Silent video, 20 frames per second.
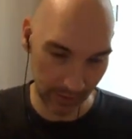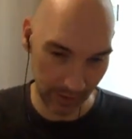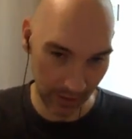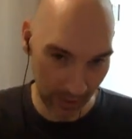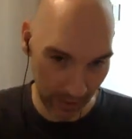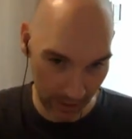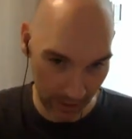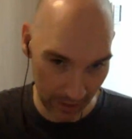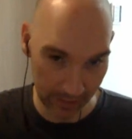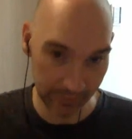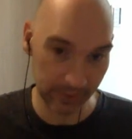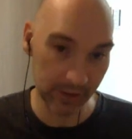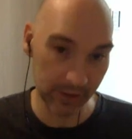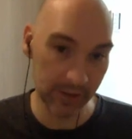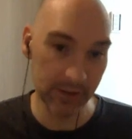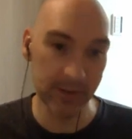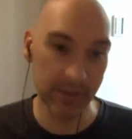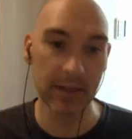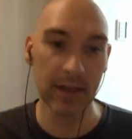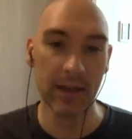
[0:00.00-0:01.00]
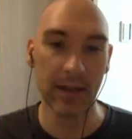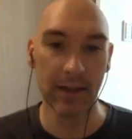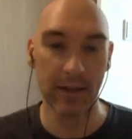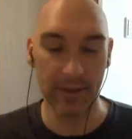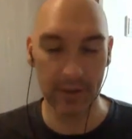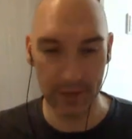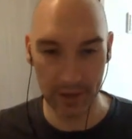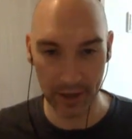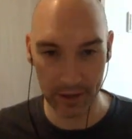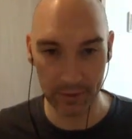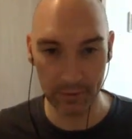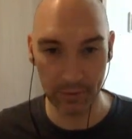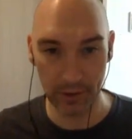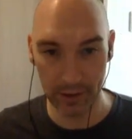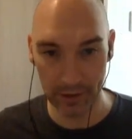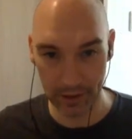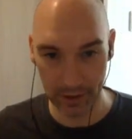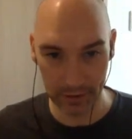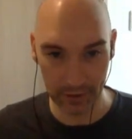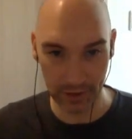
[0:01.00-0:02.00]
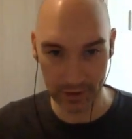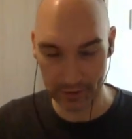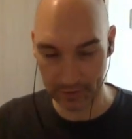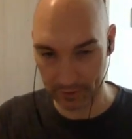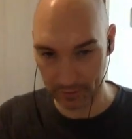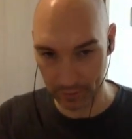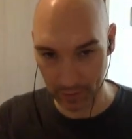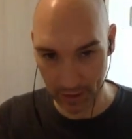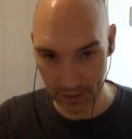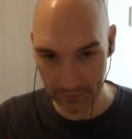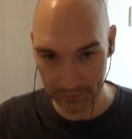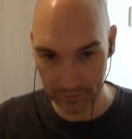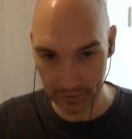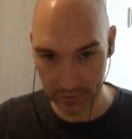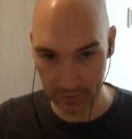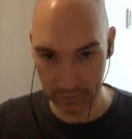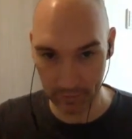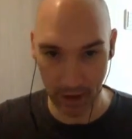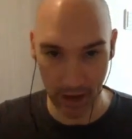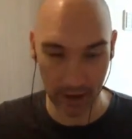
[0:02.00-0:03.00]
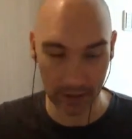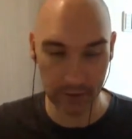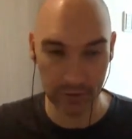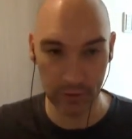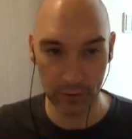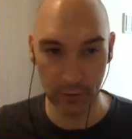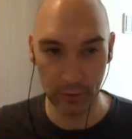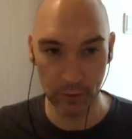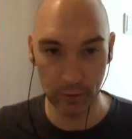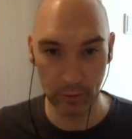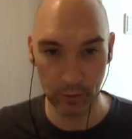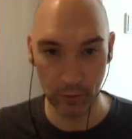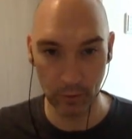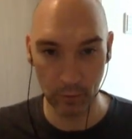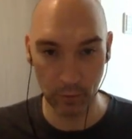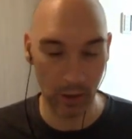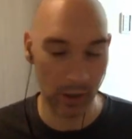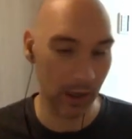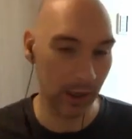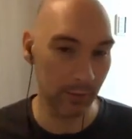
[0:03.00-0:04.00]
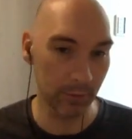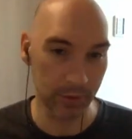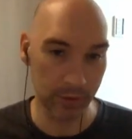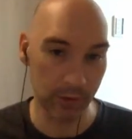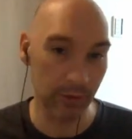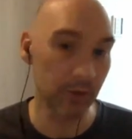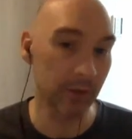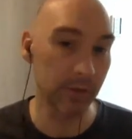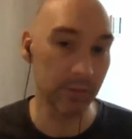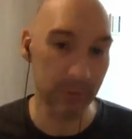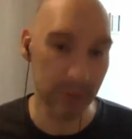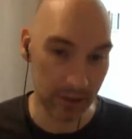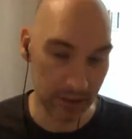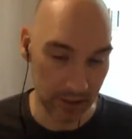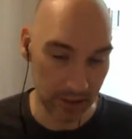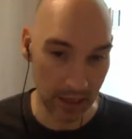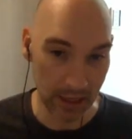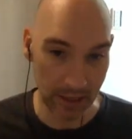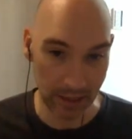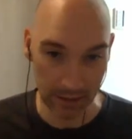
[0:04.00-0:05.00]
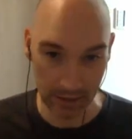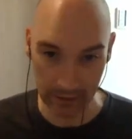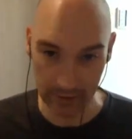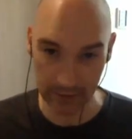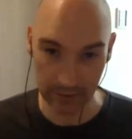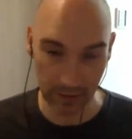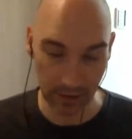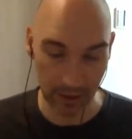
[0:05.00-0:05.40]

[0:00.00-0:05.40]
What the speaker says: APHIS, the other one addressed from APHIS back to where I was going to be staying